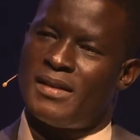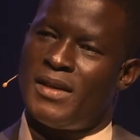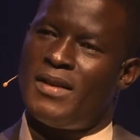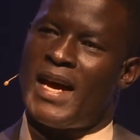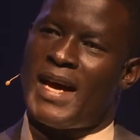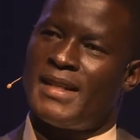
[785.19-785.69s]
They
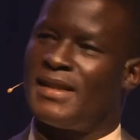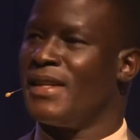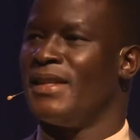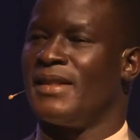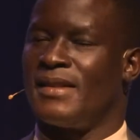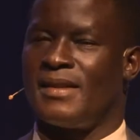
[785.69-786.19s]
would ask
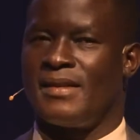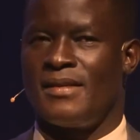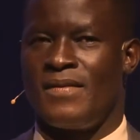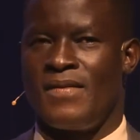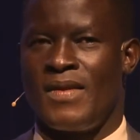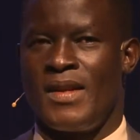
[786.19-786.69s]
us,
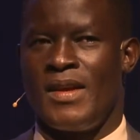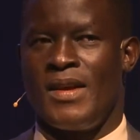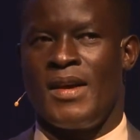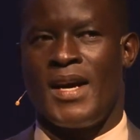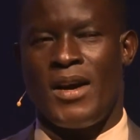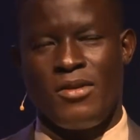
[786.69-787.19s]

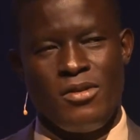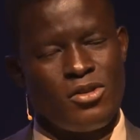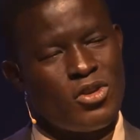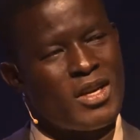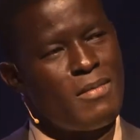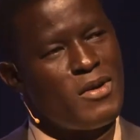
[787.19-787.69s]
how do you
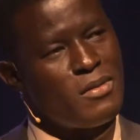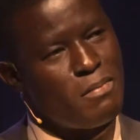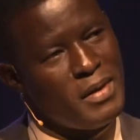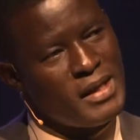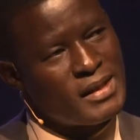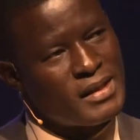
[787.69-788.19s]
talk about
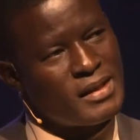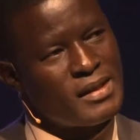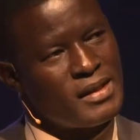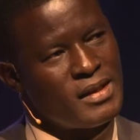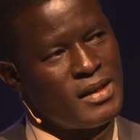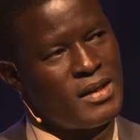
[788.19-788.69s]
peace
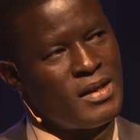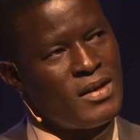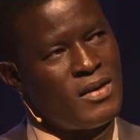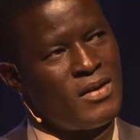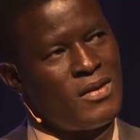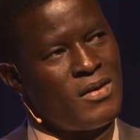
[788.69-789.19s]

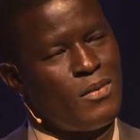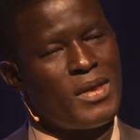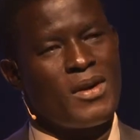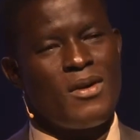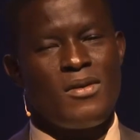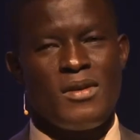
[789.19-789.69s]

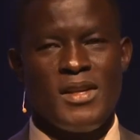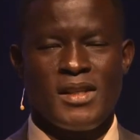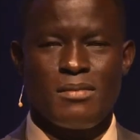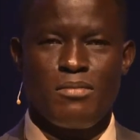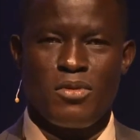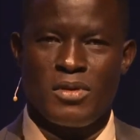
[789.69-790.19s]
with all
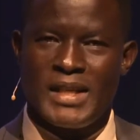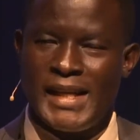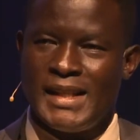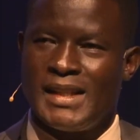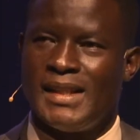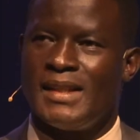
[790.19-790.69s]
these
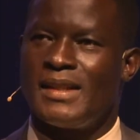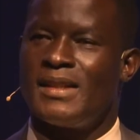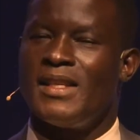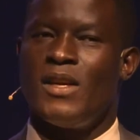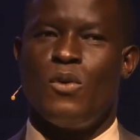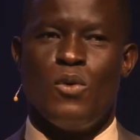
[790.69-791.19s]
brutalities,
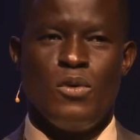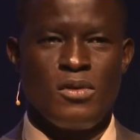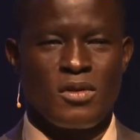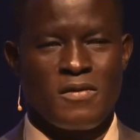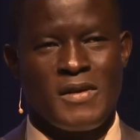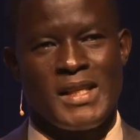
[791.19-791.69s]
the
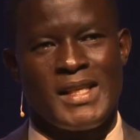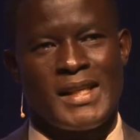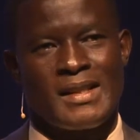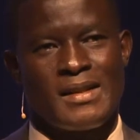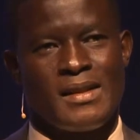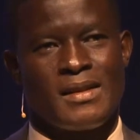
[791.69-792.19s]
wounds of
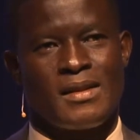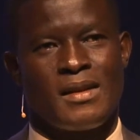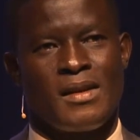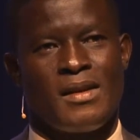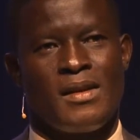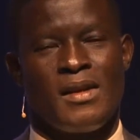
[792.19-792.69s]
injustice
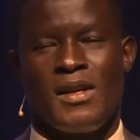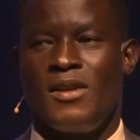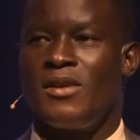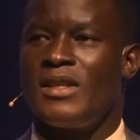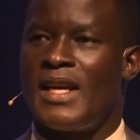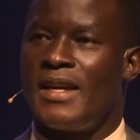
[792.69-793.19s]

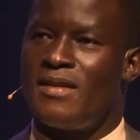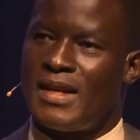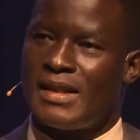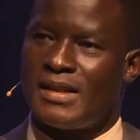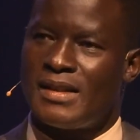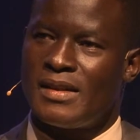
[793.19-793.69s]
not
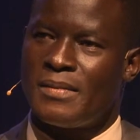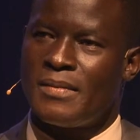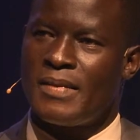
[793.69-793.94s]
addressed?